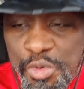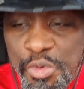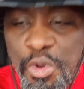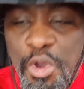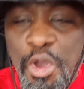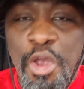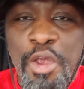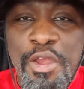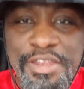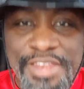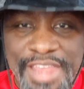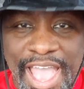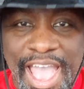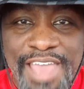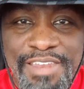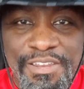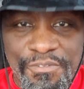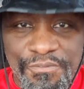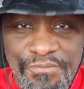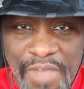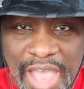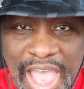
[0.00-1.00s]
are a
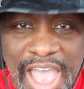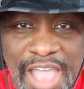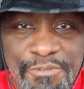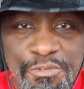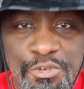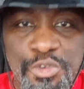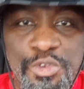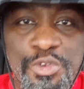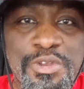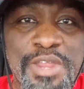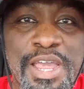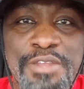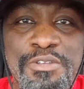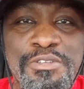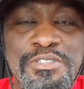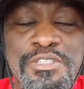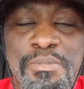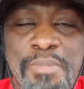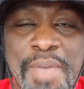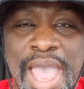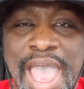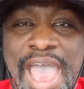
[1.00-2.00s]
9-to-5er. You're not on
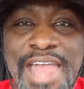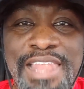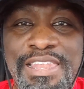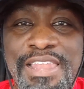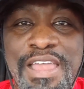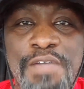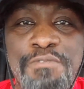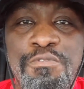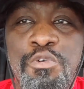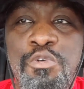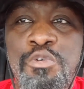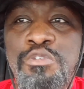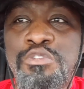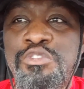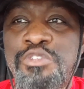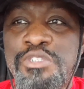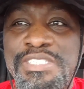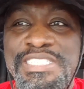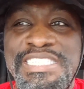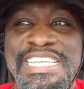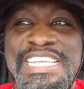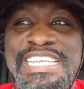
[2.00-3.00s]
some high-level
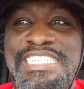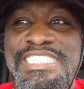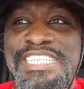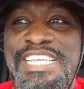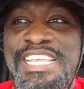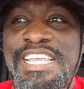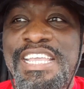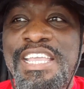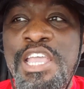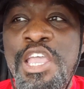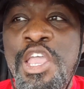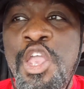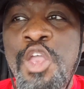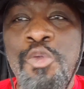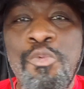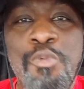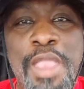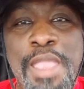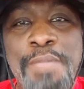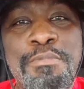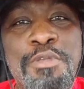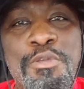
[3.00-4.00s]
strategic
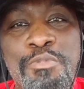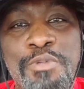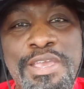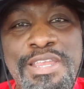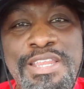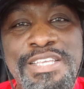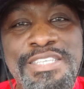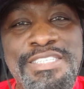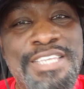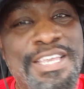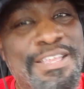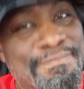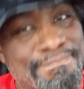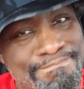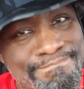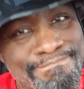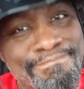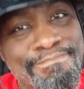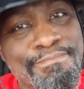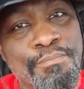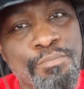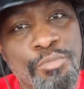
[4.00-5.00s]
Raymond
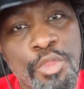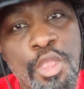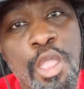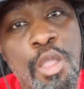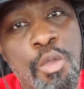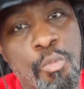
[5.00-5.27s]
Reddington.